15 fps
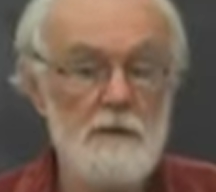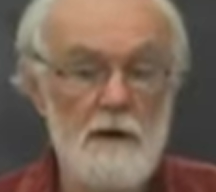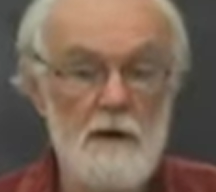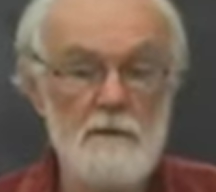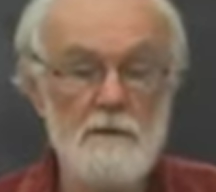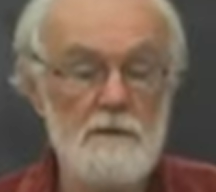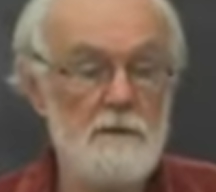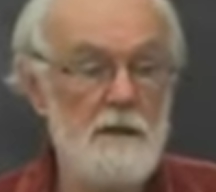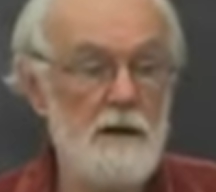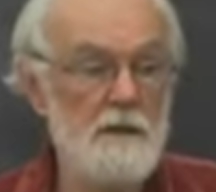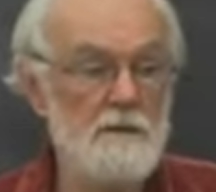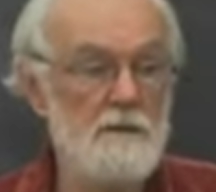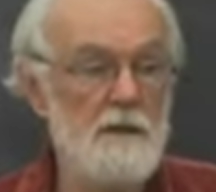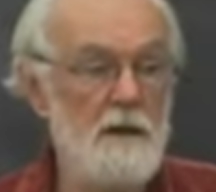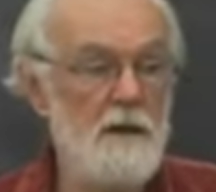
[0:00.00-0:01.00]
Now,
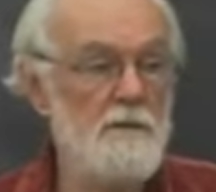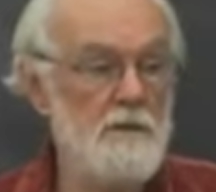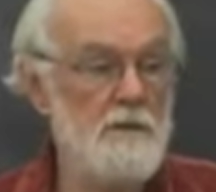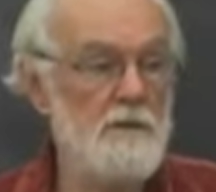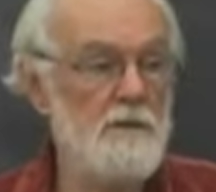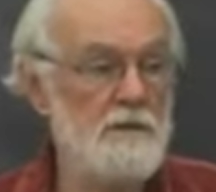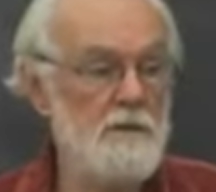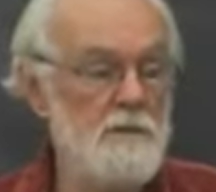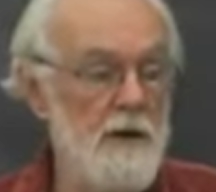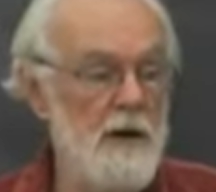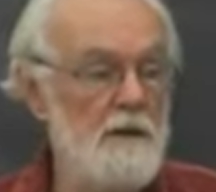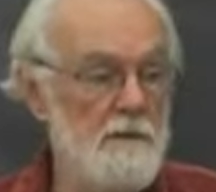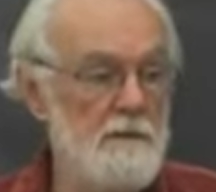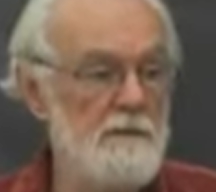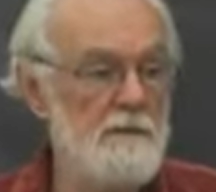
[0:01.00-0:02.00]
last time we talked
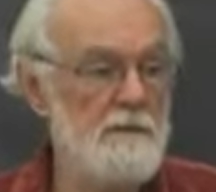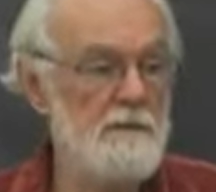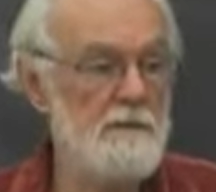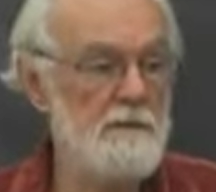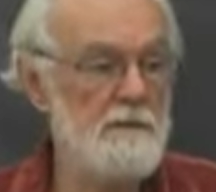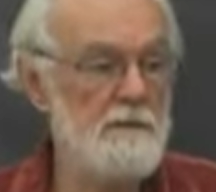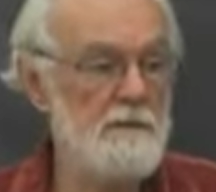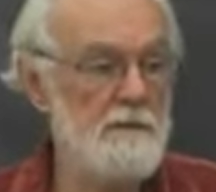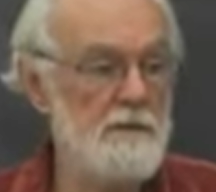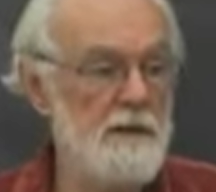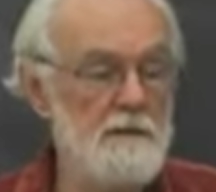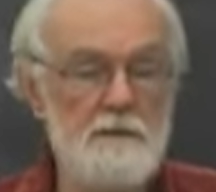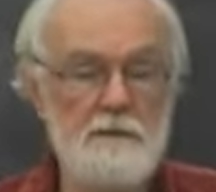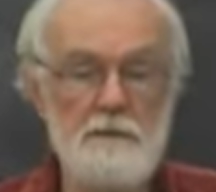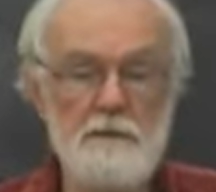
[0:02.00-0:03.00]
about the
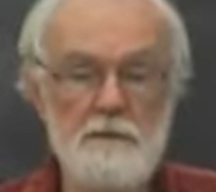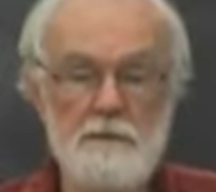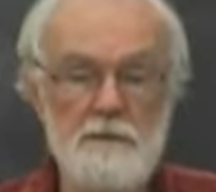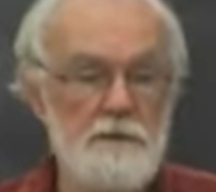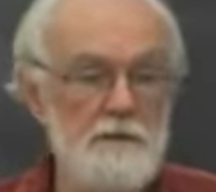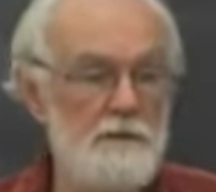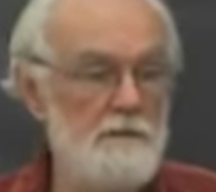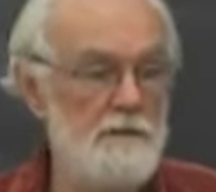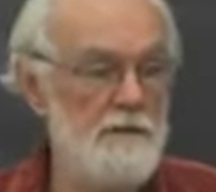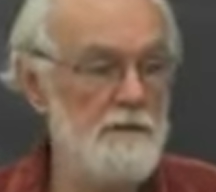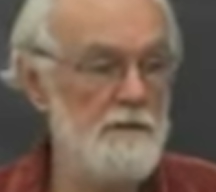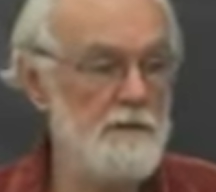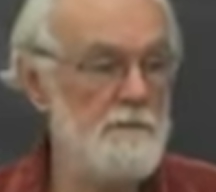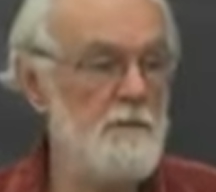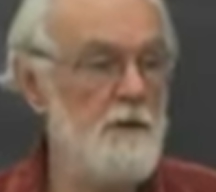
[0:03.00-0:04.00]
tendency to
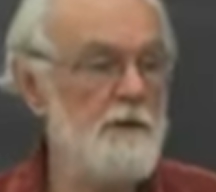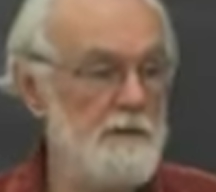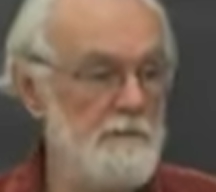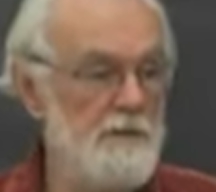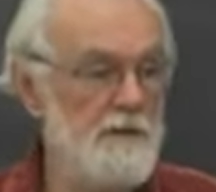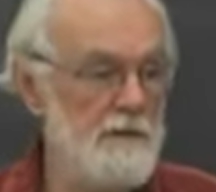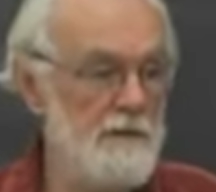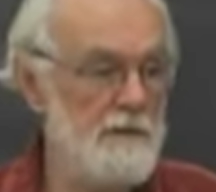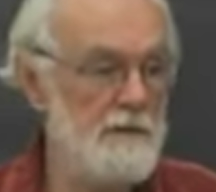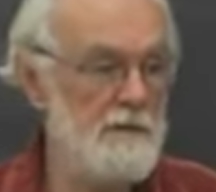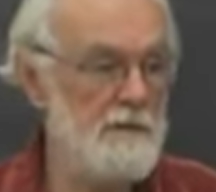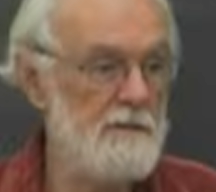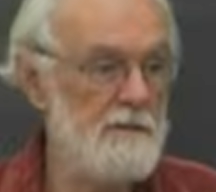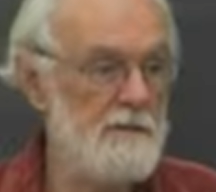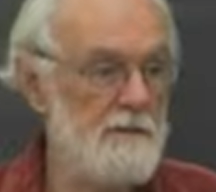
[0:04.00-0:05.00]
reduce working period,
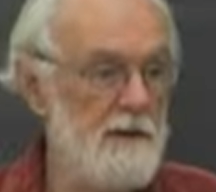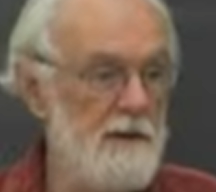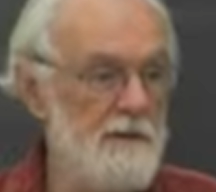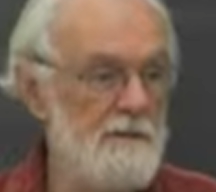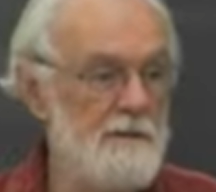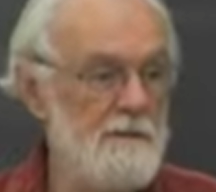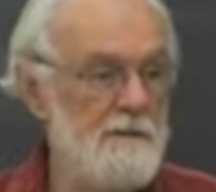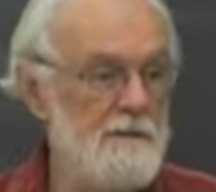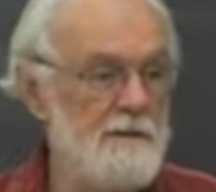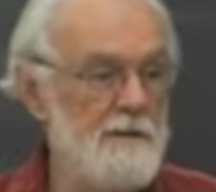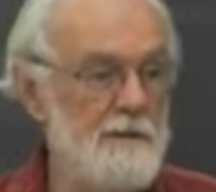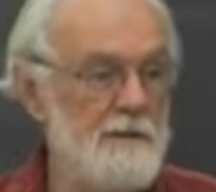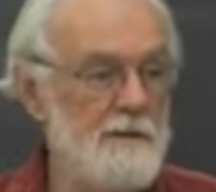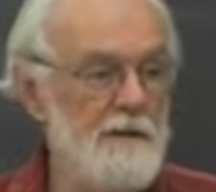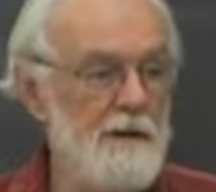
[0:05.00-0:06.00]
right?
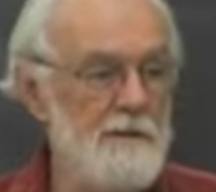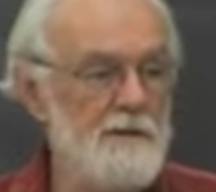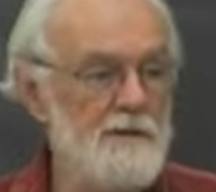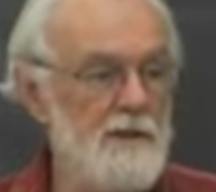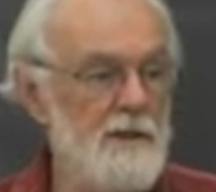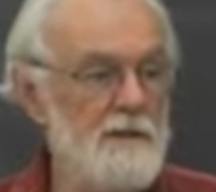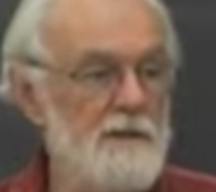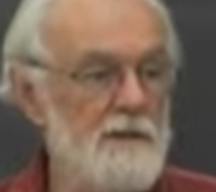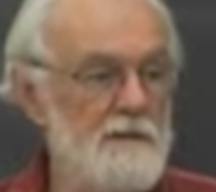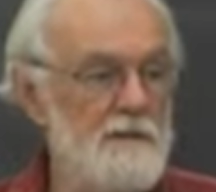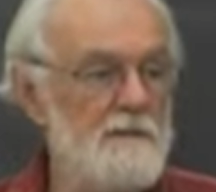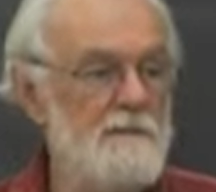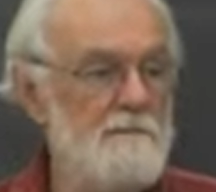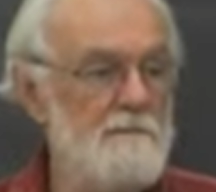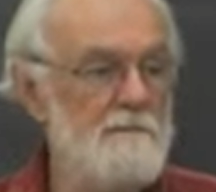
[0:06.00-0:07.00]
With the kind of
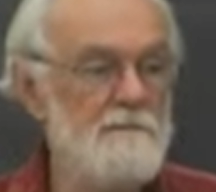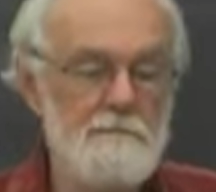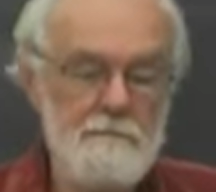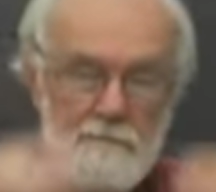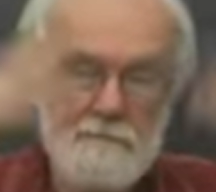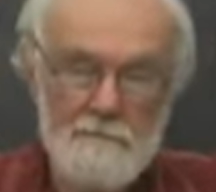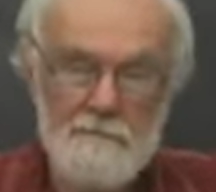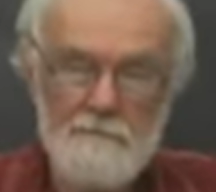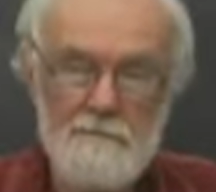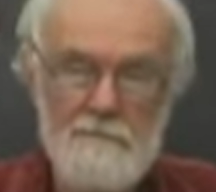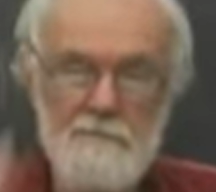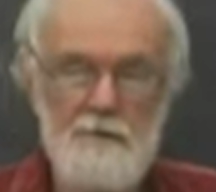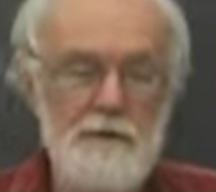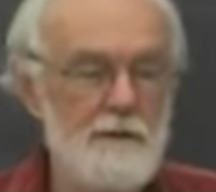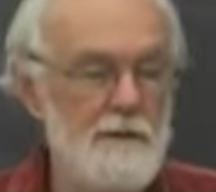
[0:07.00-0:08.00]
Chinese
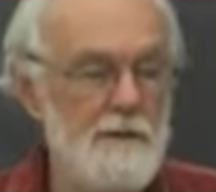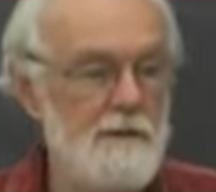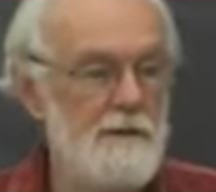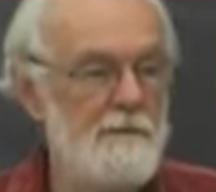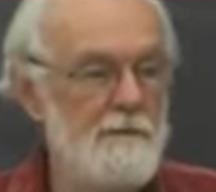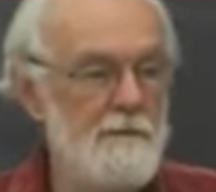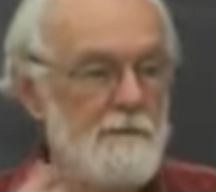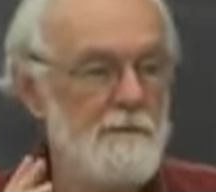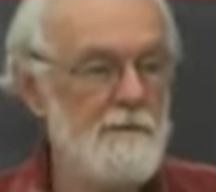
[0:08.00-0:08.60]
building a